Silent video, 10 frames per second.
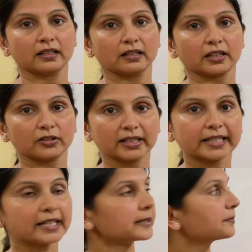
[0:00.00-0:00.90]
Are you
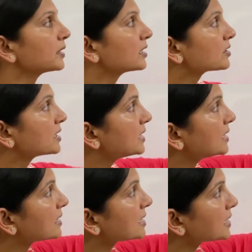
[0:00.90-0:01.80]
getting?
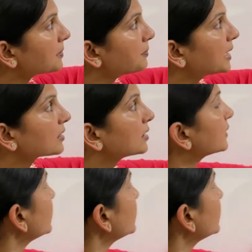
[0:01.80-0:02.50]
See, some method